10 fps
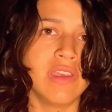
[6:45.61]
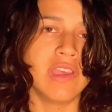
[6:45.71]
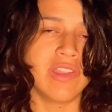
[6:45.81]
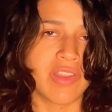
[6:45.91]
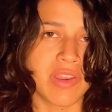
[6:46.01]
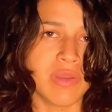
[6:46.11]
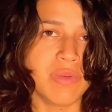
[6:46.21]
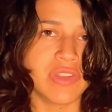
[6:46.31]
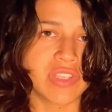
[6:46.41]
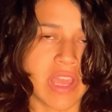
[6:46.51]
it's going to
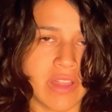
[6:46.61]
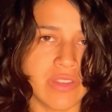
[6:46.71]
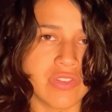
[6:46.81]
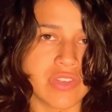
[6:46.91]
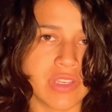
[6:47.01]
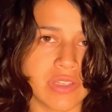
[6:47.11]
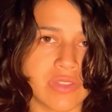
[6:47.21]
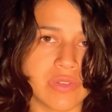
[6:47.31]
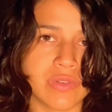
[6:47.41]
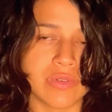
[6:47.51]
be challenging
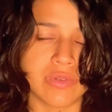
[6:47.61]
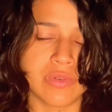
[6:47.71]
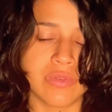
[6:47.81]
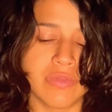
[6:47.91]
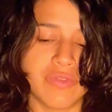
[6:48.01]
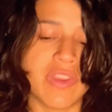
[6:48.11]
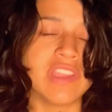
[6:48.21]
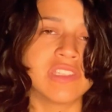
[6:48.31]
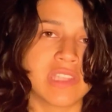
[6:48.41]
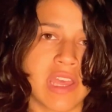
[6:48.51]
to
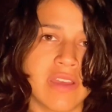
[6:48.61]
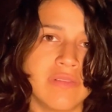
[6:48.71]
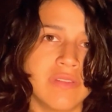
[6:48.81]
face that,